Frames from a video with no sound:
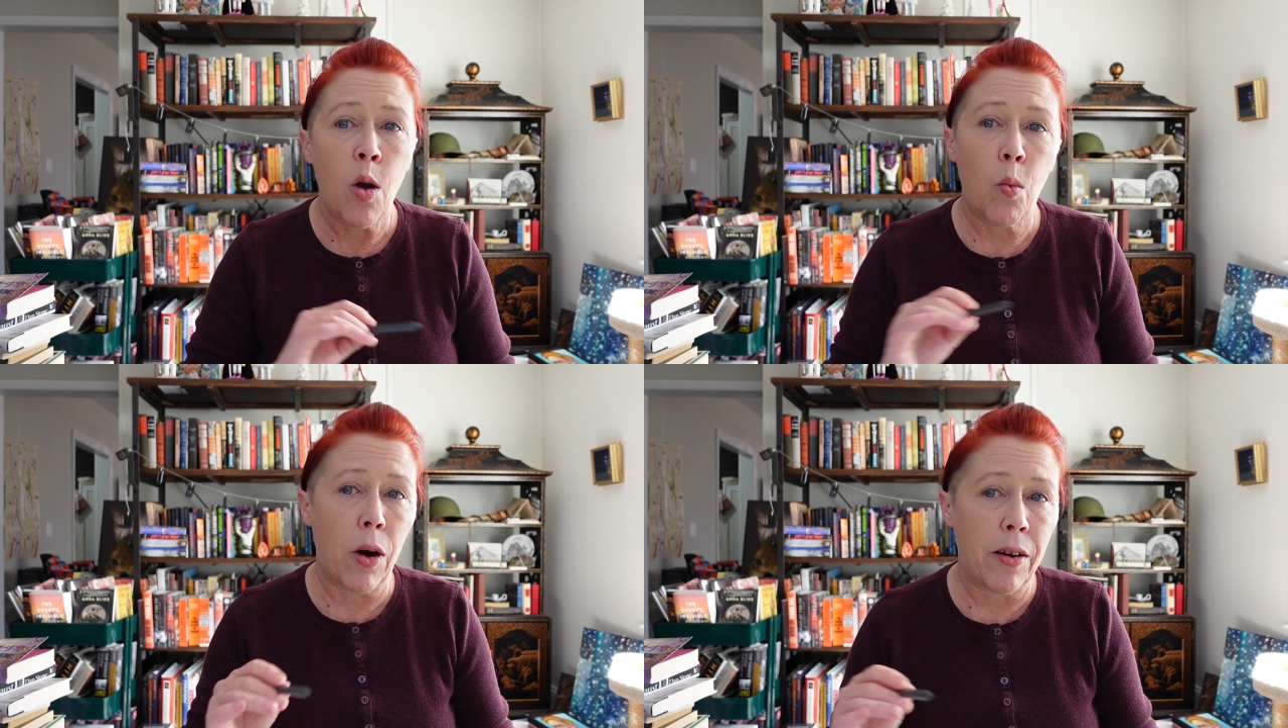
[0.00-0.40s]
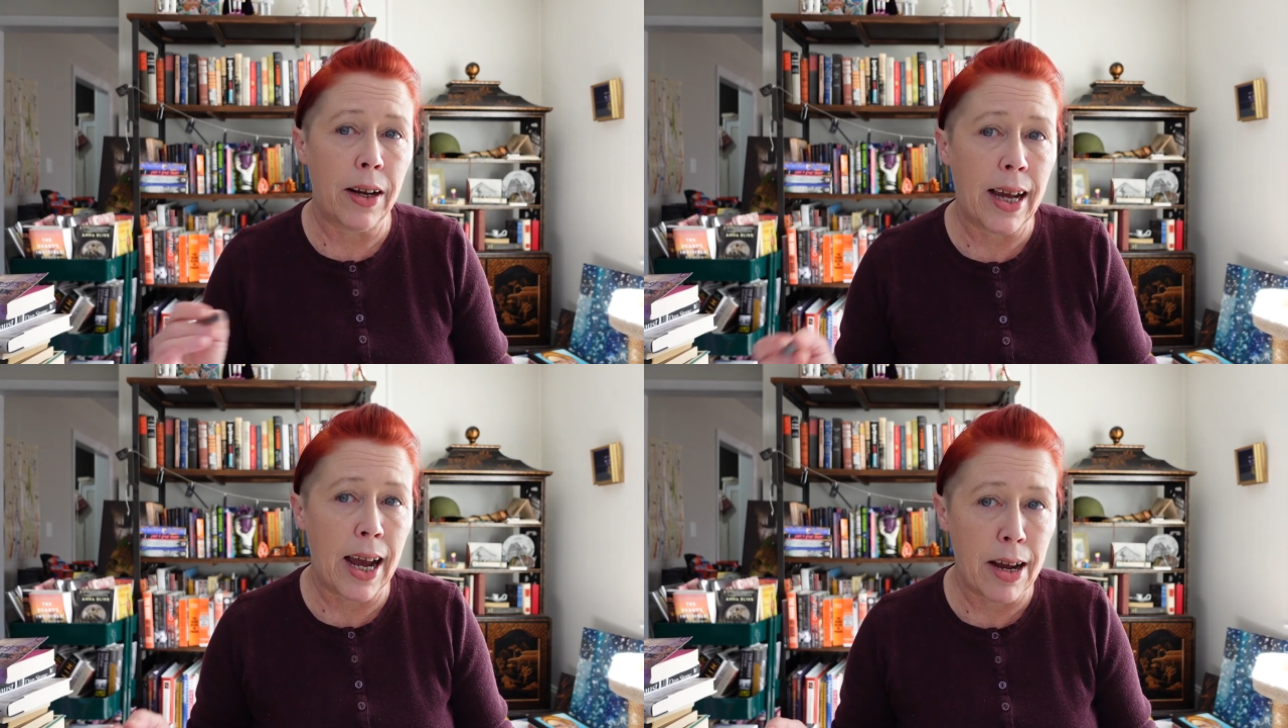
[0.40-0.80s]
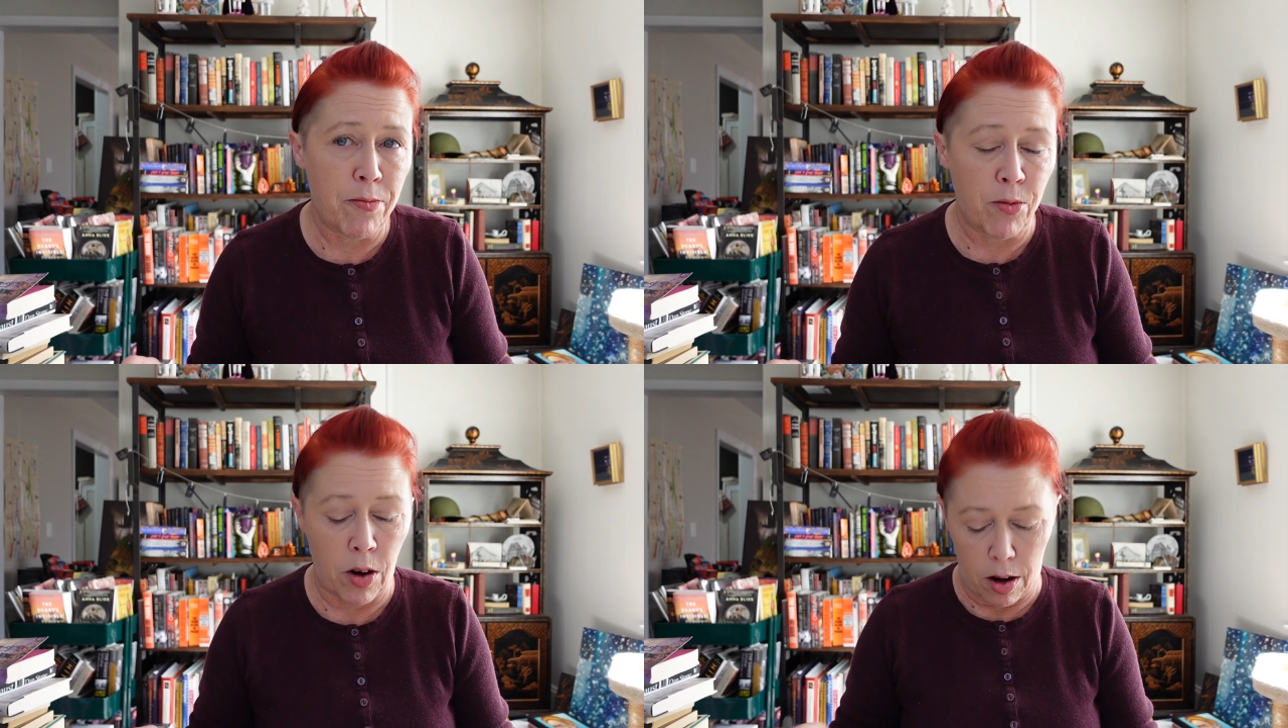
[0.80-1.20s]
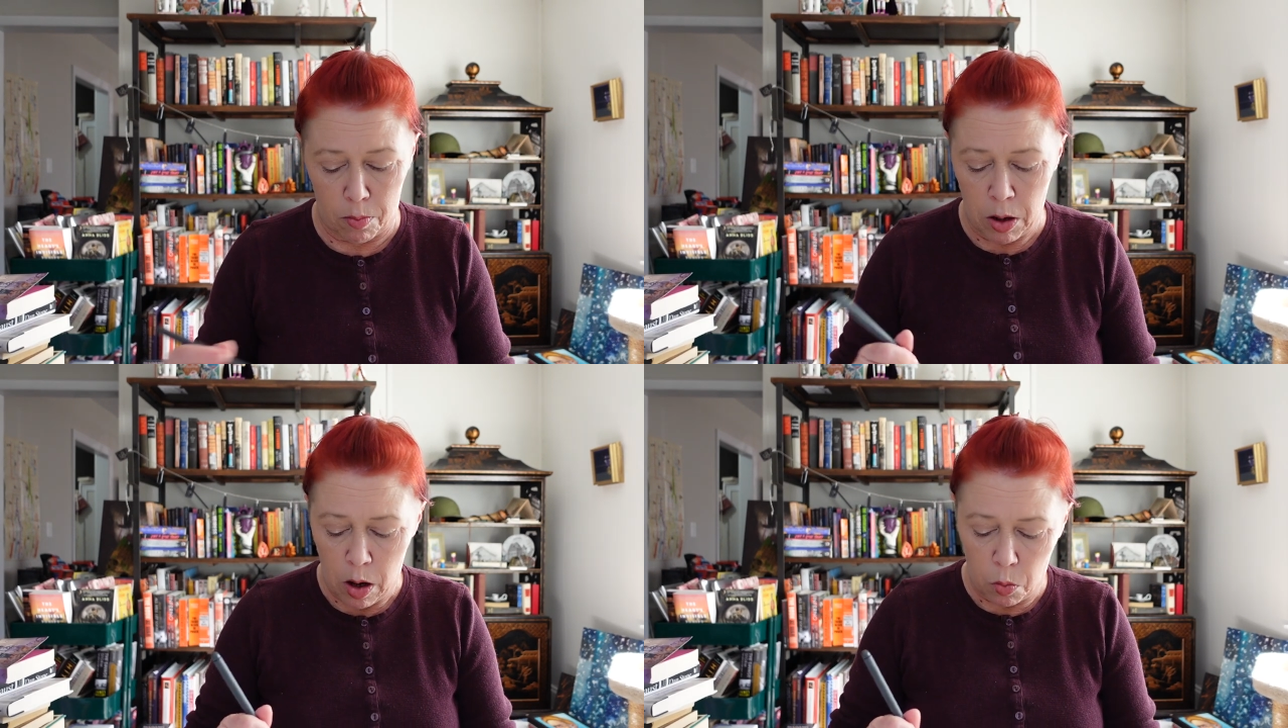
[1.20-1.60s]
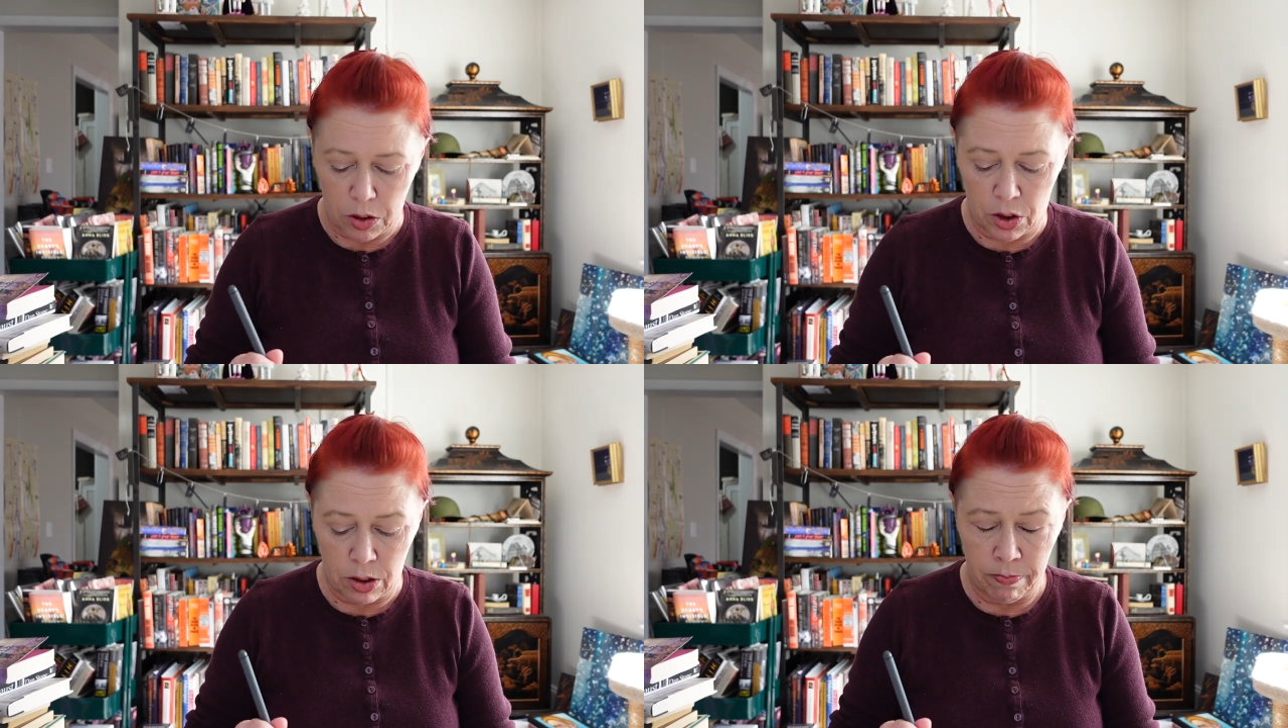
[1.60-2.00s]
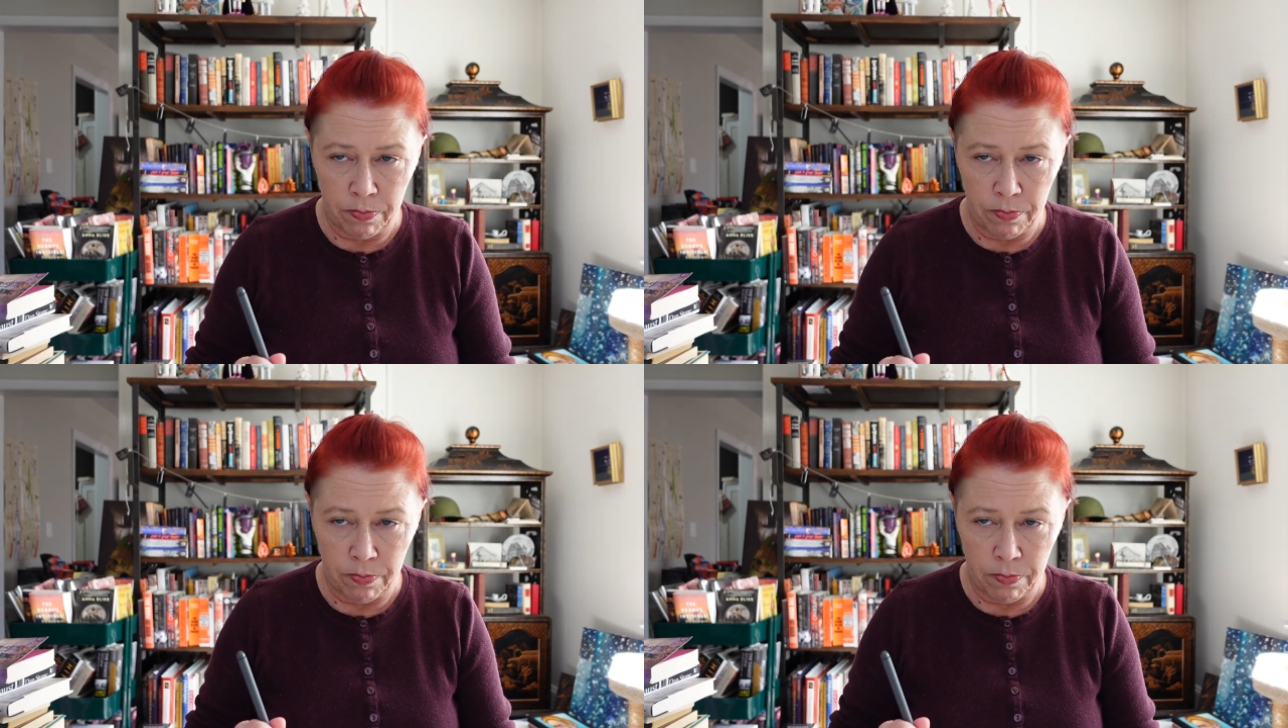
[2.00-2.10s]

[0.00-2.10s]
where it came from, which